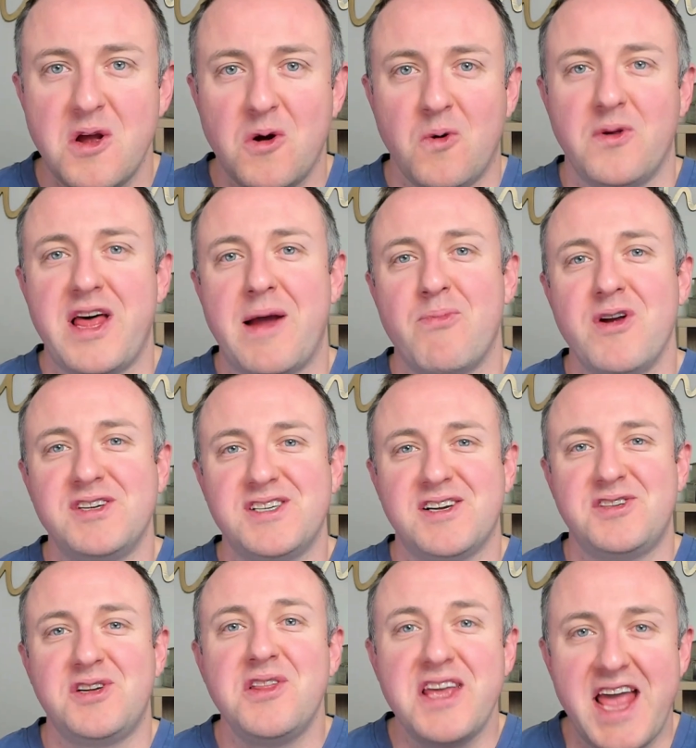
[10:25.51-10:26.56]
Well, that brings us
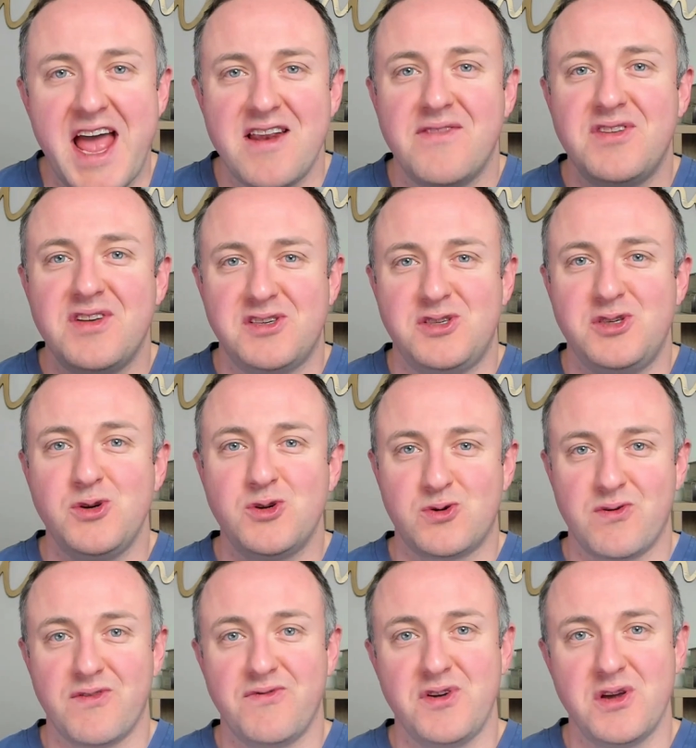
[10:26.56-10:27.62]
to the end of this Zoosk
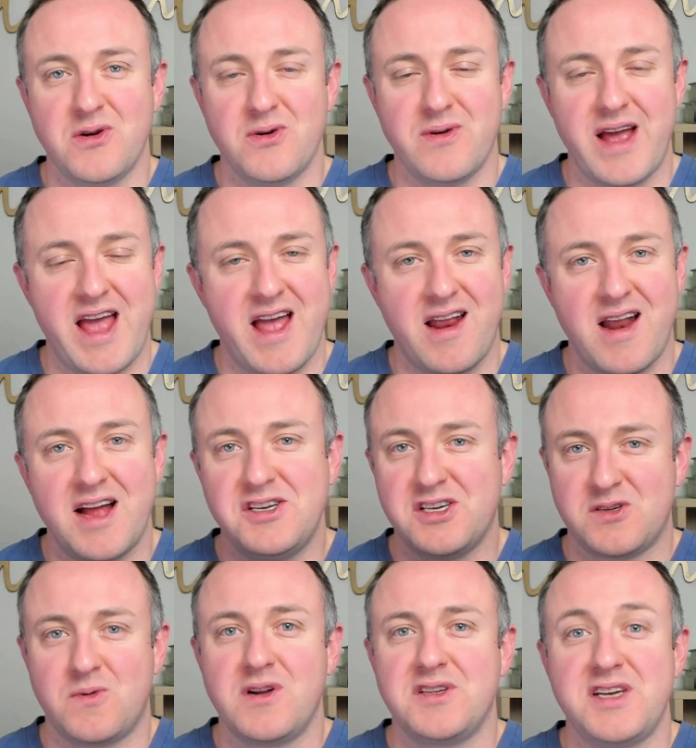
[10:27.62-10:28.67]
review, and I just
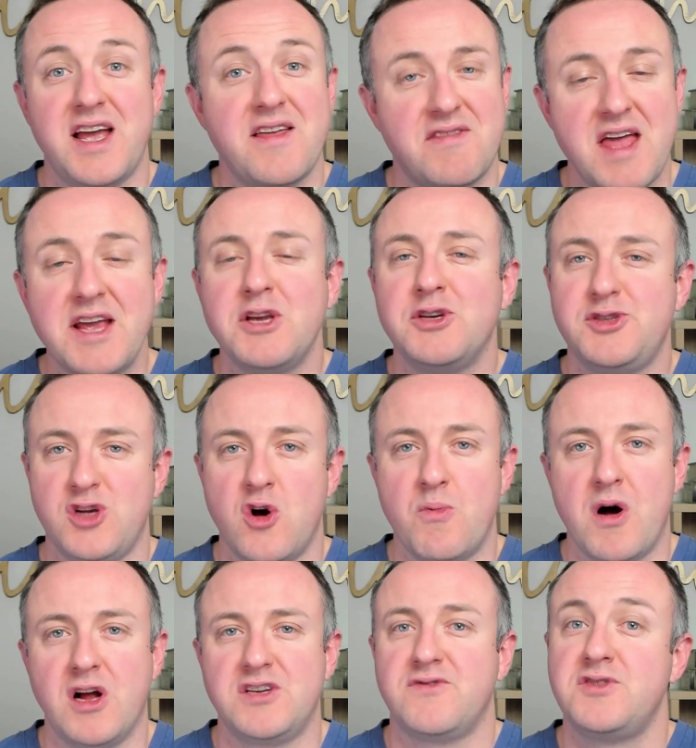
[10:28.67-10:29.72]
want to say thank you so
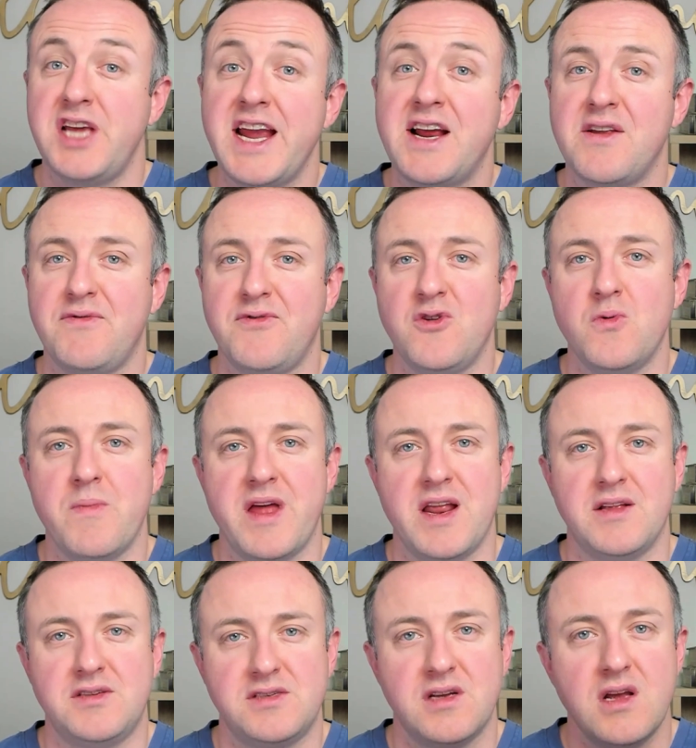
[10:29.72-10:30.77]
much for taking a few
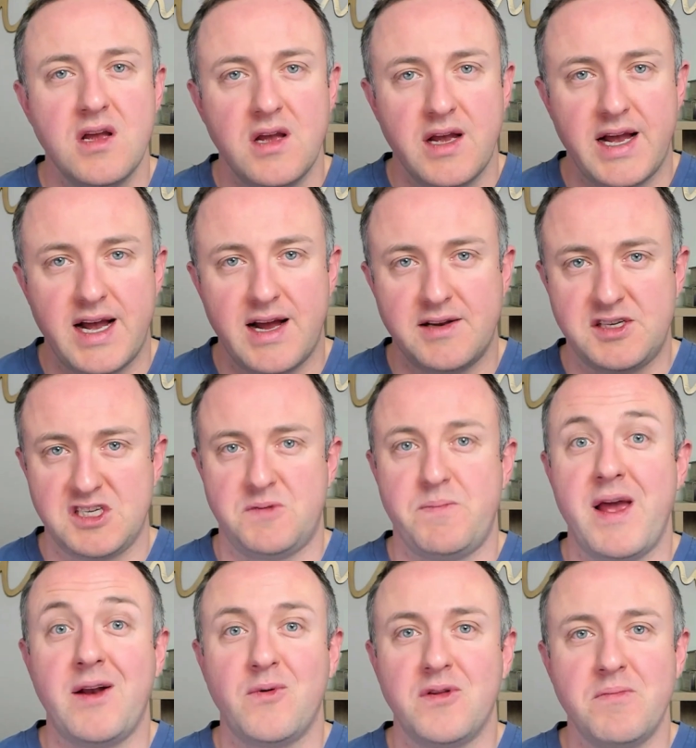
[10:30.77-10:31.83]
minutes uh, to
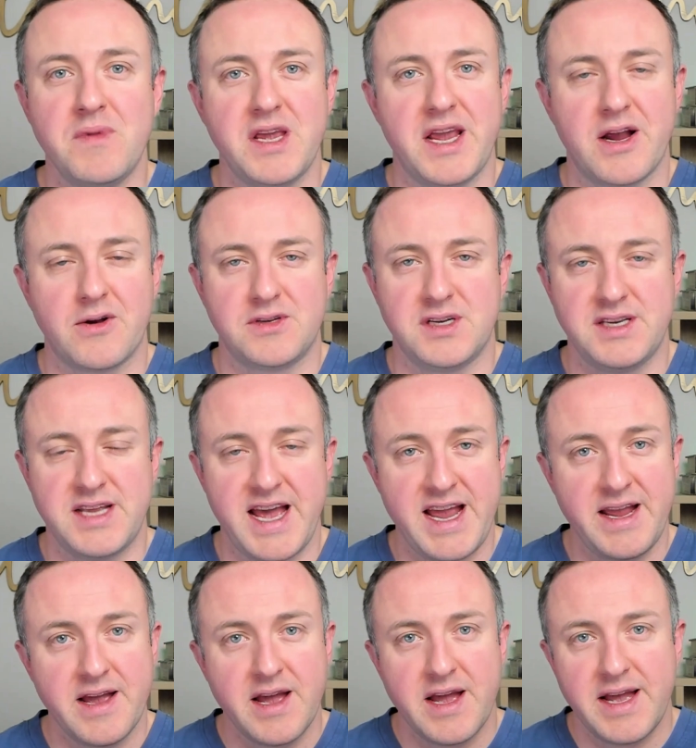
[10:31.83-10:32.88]
spend with me here
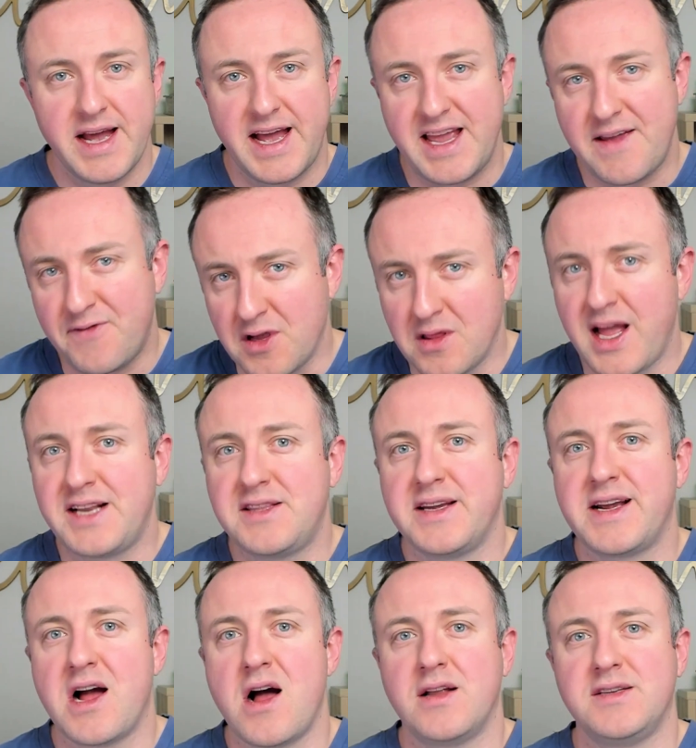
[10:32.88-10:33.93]
today. If you like the
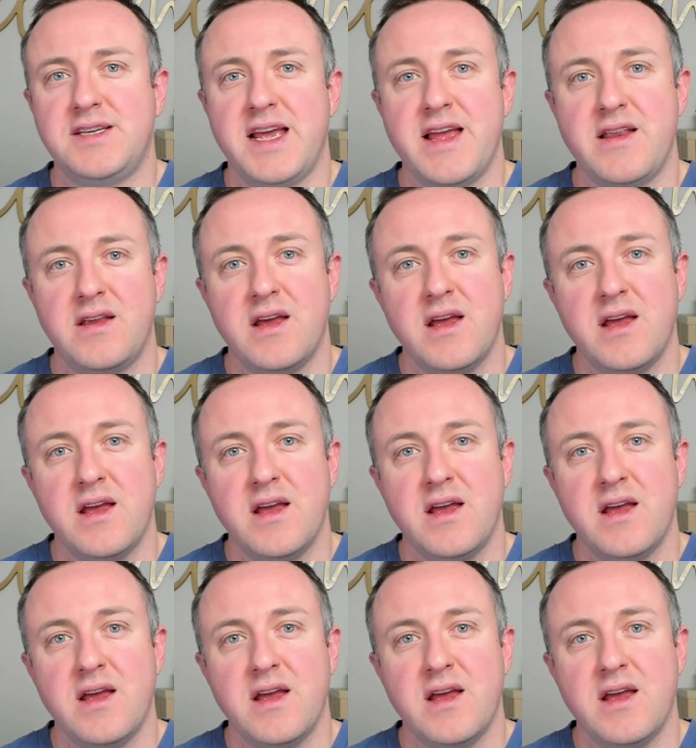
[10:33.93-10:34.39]
content,